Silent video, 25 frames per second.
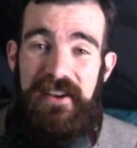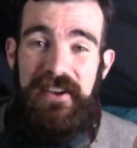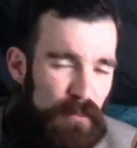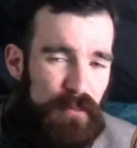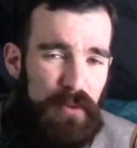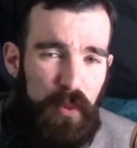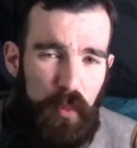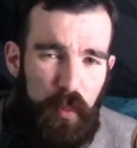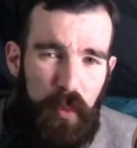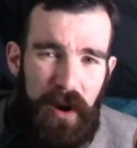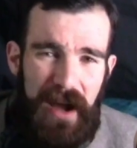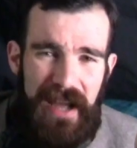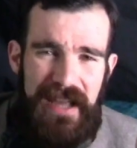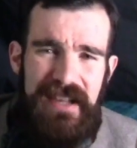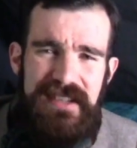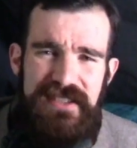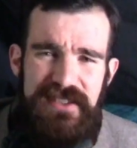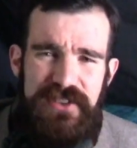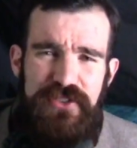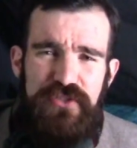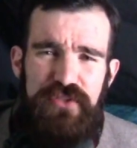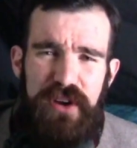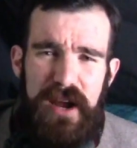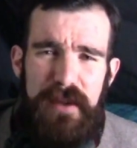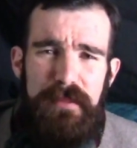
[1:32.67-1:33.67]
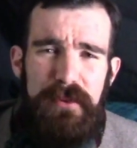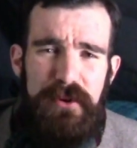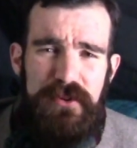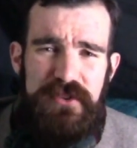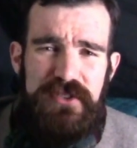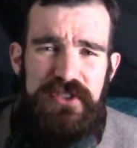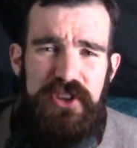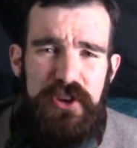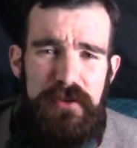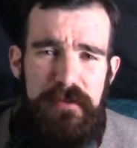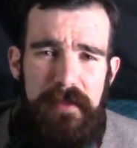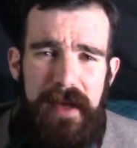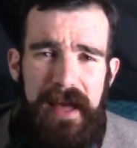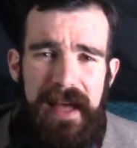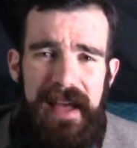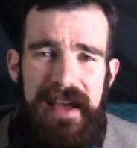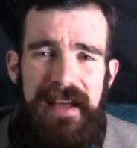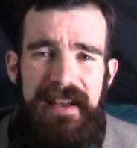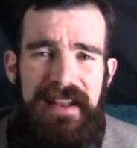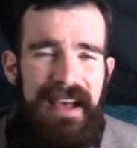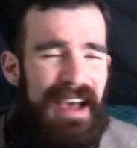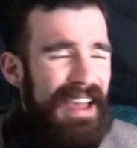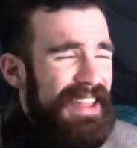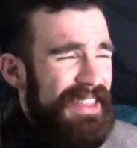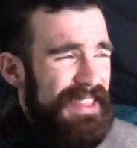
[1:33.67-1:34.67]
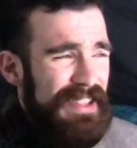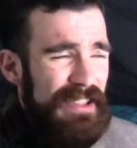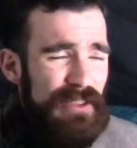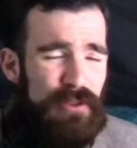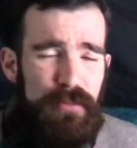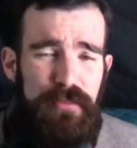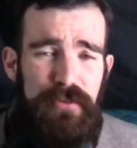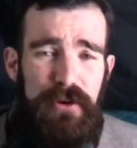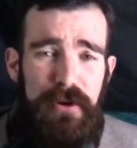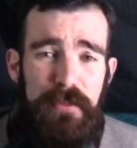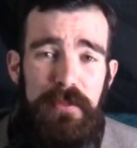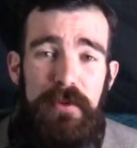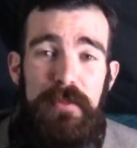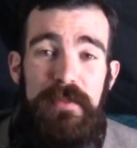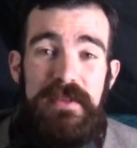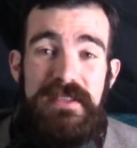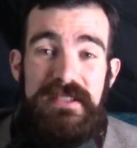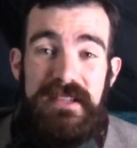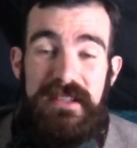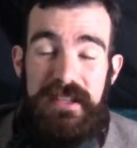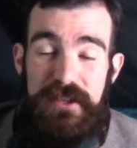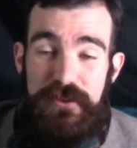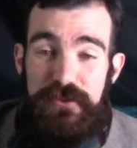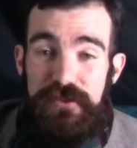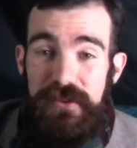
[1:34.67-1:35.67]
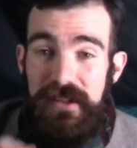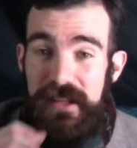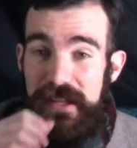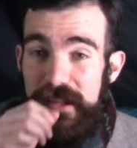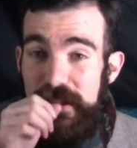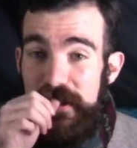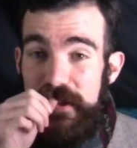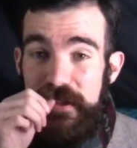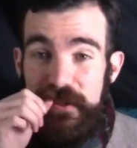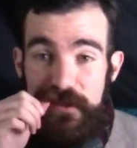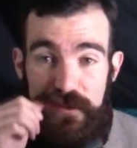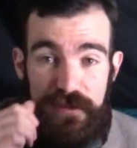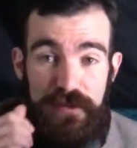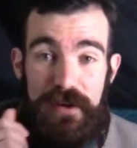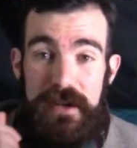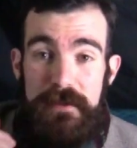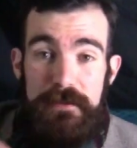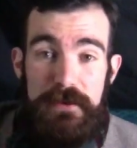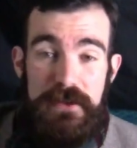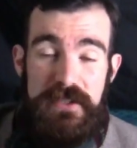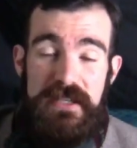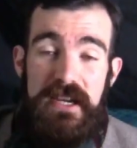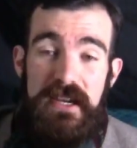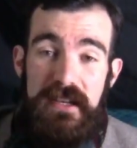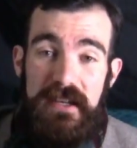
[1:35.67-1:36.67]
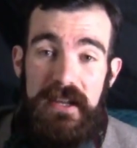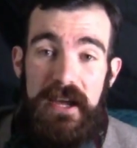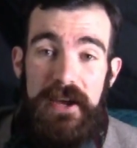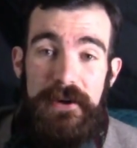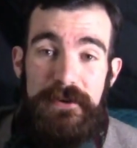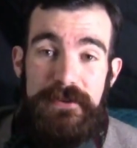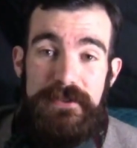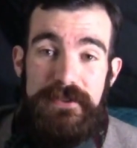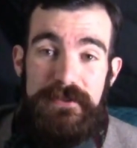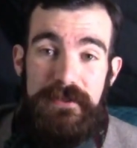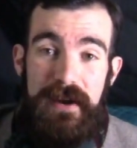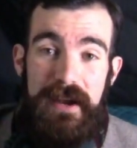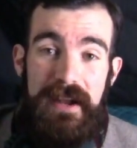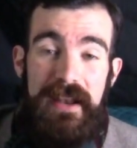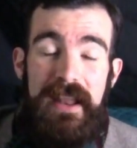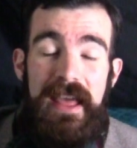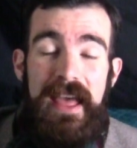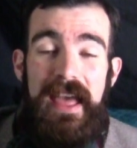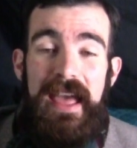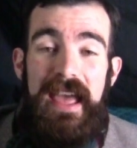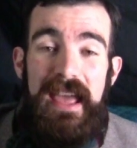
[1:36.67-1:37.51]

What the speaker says: But why is the Tribolt so bad? I think the problem is literally the 3 projectiles, right?